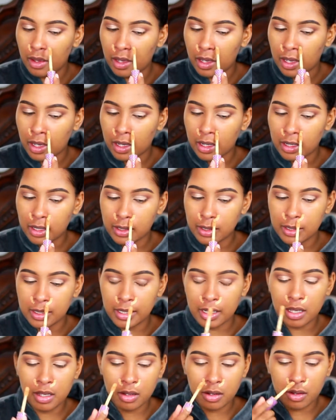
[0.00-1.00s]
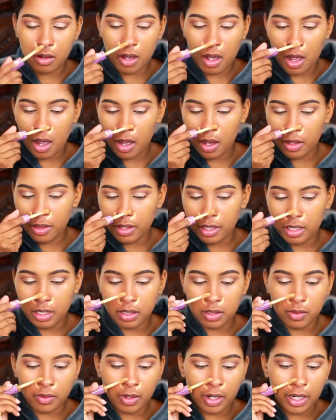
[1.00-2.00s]
and conceal all
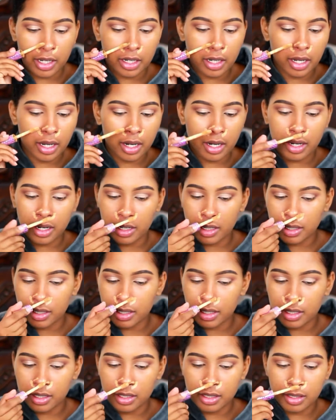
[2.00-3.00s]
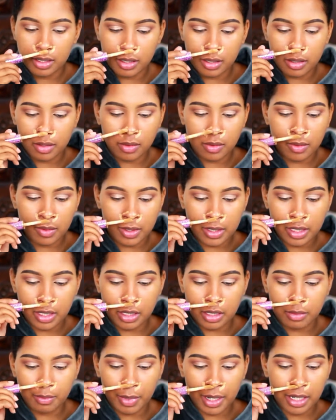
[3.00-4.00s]
these red areas, which
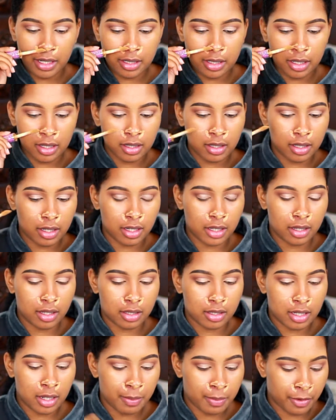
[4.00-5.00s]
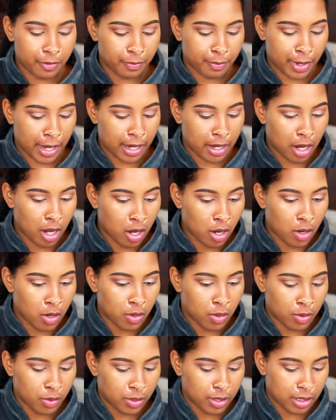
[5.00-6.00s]
is basically the tip of my
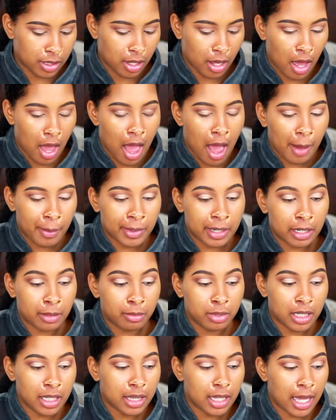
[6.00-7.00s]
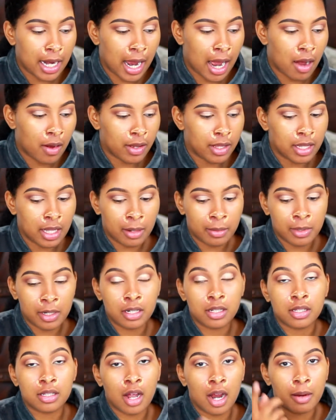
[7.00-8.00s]
nose. I'm going to blend that out and then I'm going
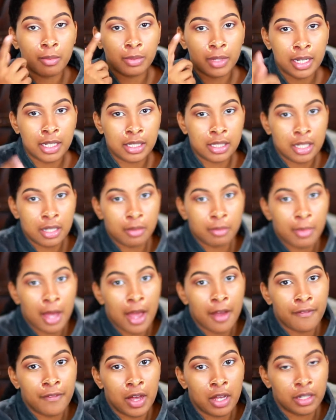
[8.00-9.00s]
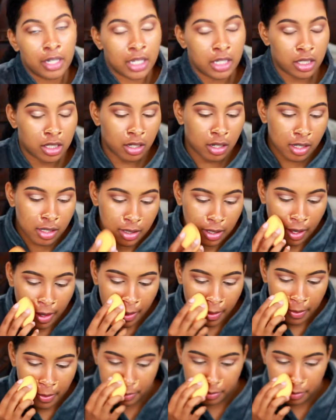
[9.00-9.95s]
to start placing my foundation on top.